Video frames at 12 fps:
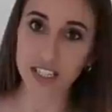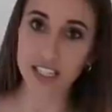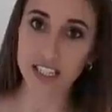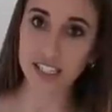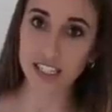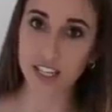
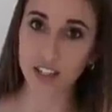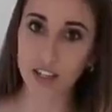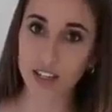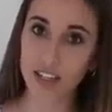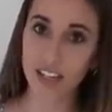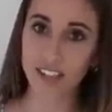like this.
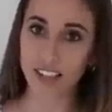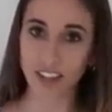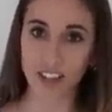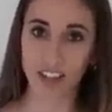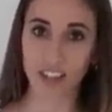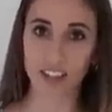Mm. Does that
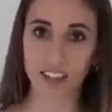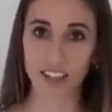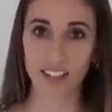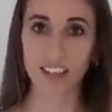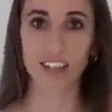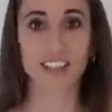look good?
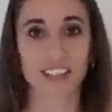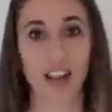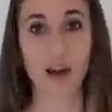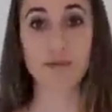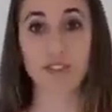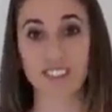
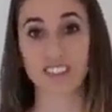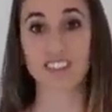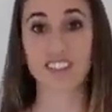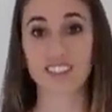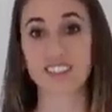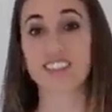I'm using
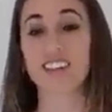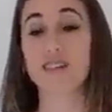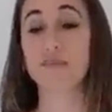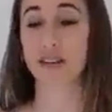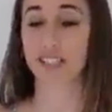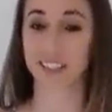these
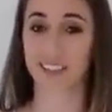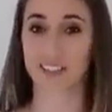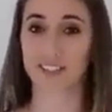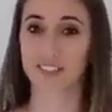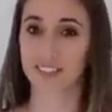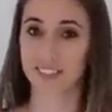in
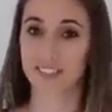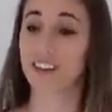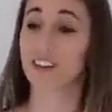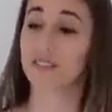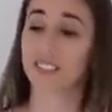Mexico, so I